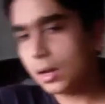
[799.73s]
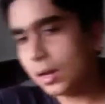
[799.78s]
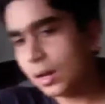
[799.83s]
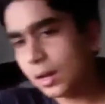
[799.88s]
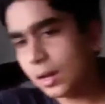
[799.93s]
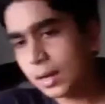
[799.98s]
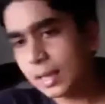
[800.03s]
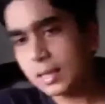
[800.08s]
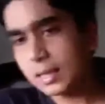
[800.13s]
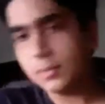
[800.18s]

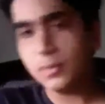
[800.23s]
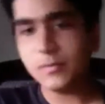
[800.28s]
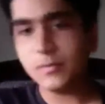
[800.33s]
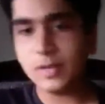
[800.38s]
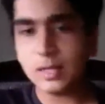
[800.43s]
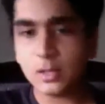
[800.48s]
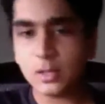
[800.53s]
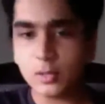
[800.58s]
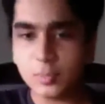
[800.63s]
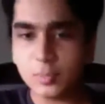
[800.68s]
Can you move a
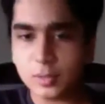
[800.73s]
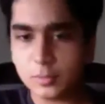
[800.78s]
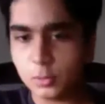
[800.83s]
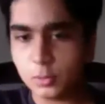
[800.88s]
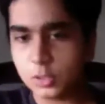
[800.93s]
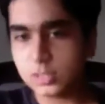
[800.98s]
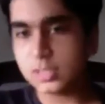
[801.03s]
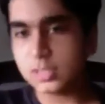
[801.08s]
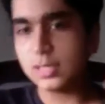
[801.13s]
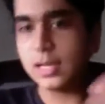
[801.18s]
little bit
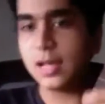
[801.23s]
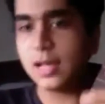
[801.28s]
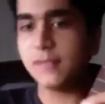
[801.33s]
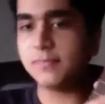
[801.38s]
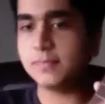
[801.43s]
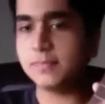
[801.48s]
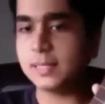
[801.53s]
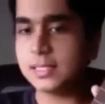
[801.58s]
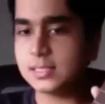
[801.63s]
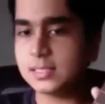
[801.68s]
more to the left,
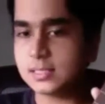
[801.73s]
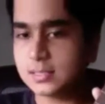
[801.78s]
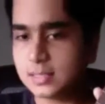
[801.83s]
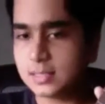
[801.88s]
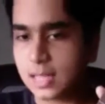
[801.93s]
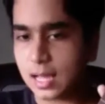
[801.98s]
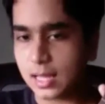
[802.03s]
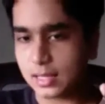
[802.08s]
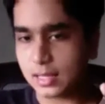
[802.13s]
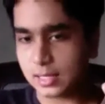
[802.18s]
please?
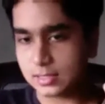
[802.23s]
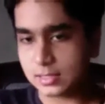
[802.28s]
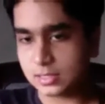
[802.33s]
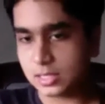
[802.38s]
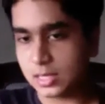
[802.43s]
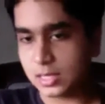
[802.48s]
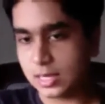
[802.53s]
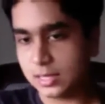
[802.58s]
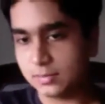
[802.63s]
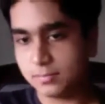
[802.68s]
Yeah, that's
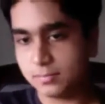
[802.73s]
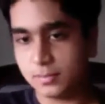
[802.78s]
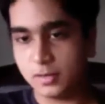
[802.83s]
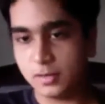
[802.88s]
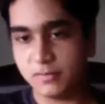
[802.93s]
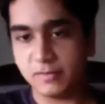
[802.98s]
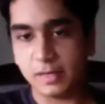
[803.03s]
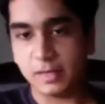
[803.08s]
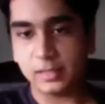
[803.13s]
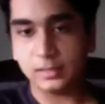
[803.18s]
great.
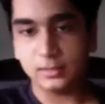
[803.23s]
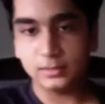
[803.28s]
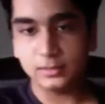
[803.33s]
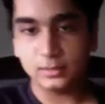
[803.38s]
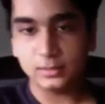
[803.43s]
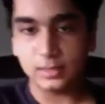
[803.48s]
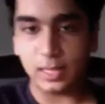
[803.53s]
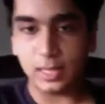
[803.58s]
Perfect. Yeah.